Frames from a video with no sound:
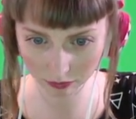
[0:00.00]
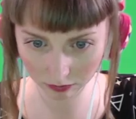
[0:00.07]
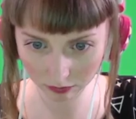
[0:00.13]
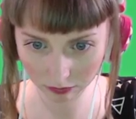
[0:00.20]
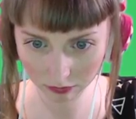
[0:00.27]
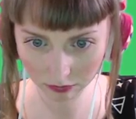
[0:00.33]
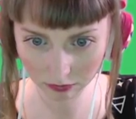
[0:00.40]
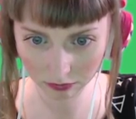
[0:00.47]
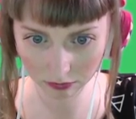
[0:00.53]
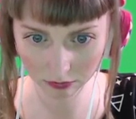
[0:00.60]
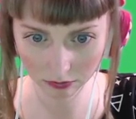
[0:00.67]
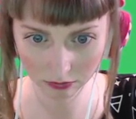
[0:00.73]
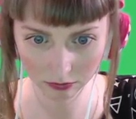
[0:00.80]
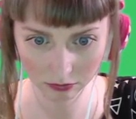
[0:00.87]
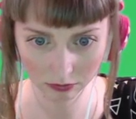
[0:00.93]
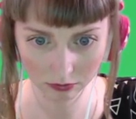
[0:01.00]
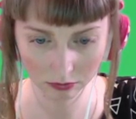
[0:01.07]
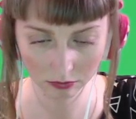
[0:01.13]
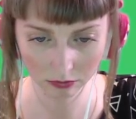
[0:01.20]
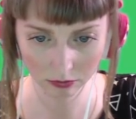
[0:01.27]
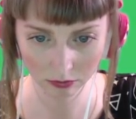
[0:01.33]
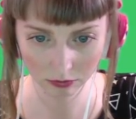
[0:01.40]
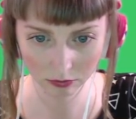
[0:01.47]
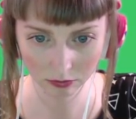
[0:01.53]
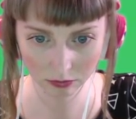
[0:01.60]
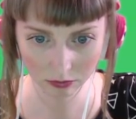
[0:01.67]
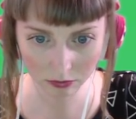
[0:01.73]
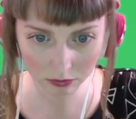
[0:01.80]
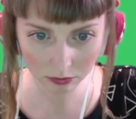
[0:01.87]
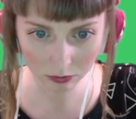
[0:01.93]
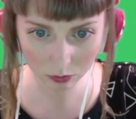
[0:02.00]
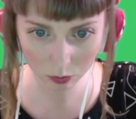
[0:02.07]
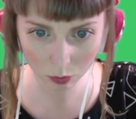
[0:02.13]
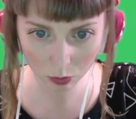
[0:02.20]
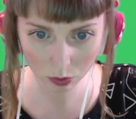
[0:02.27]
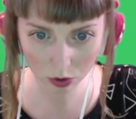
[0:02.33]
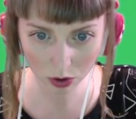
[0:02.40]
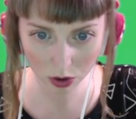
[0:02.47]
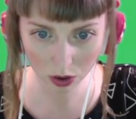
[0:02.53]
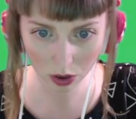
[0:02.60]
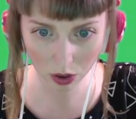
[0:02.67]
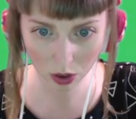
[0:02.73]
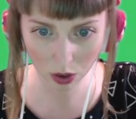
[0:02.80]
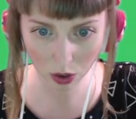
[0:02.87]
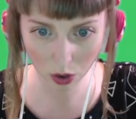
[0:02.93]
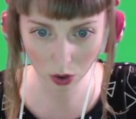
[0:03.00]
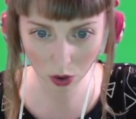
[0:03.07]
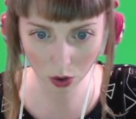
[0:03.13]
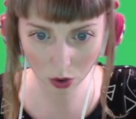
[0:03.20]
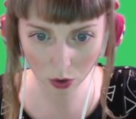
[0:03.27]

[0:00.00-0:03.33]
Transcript: No one is speaking in this clip.